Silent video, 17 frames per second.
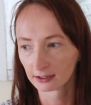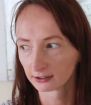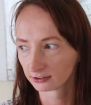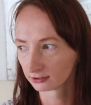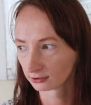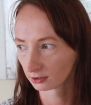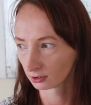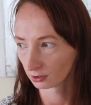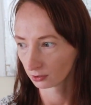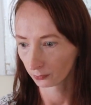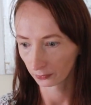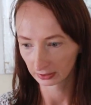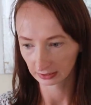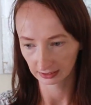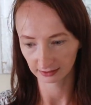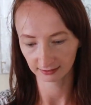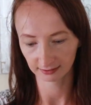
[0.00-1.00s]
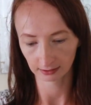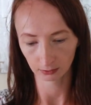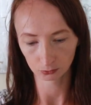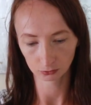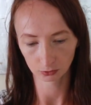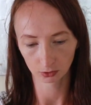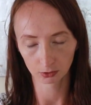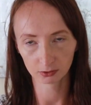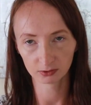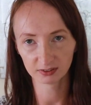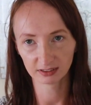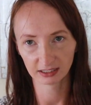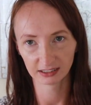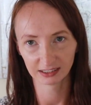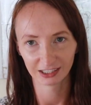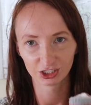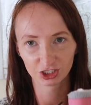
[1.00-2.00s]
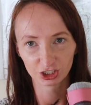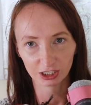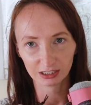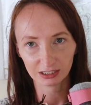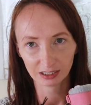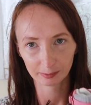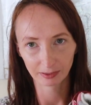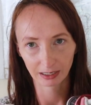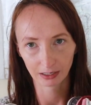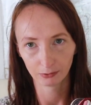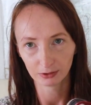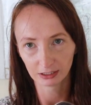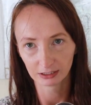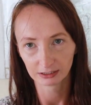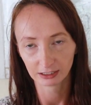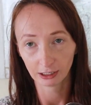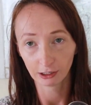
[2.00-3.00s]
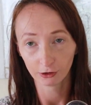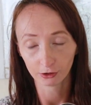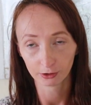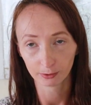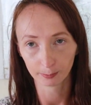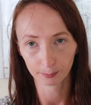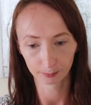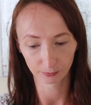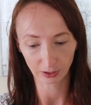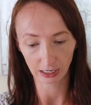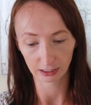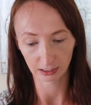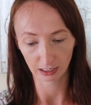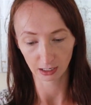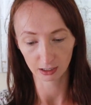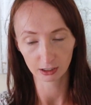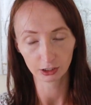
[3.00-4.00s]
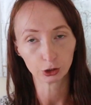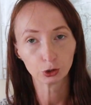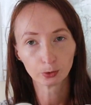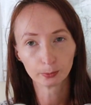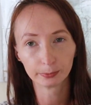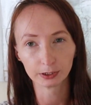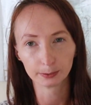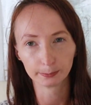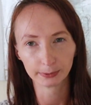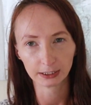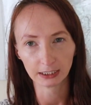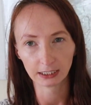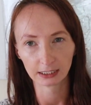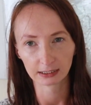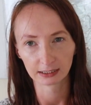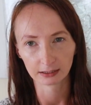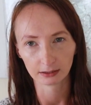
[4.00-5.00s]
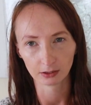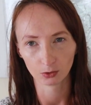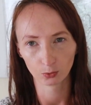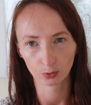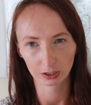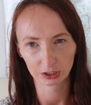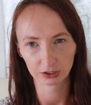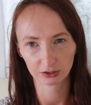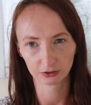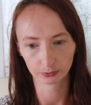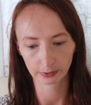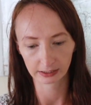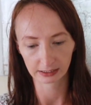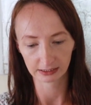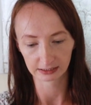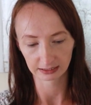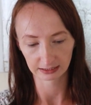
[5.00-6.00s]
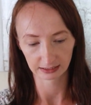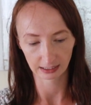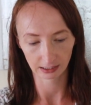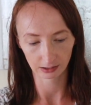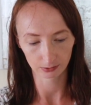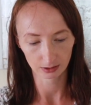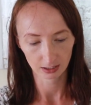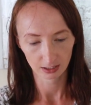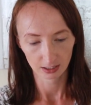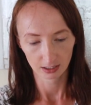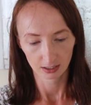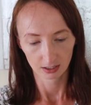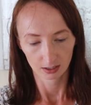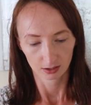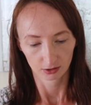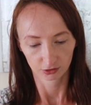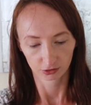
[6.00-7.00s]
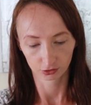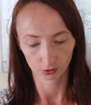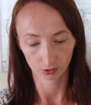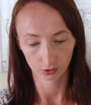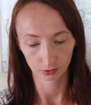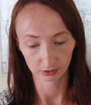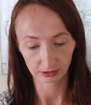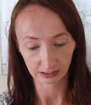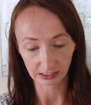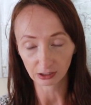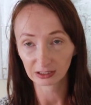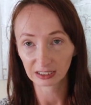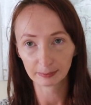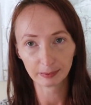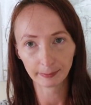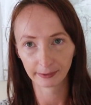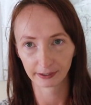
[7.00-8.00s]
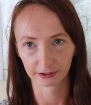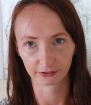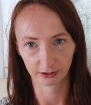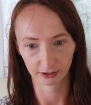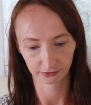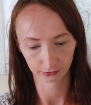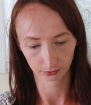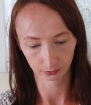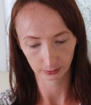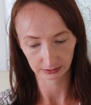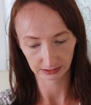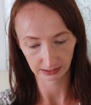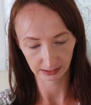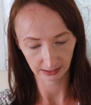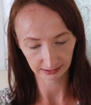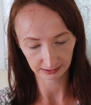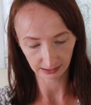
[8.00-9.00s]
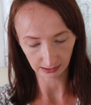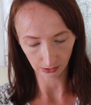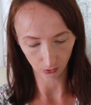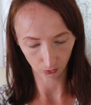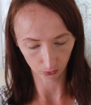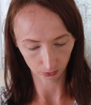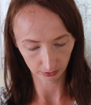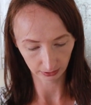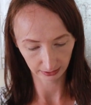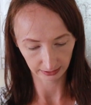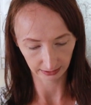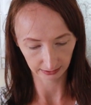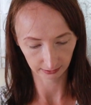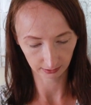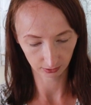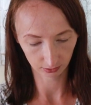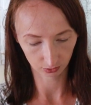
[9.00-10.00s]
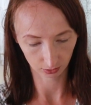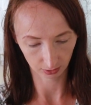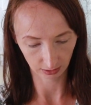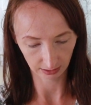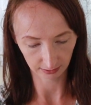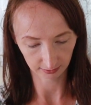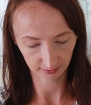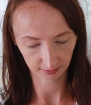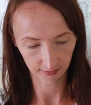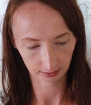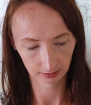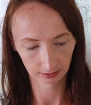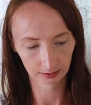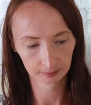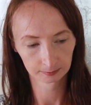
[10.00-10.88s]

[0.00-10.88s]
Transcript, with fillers: So when I saw those and I checked them out, and they are a little bit bigger than the one she's wearing right now. So they're gonna be perfect for winter, and they are only nineteen dollars.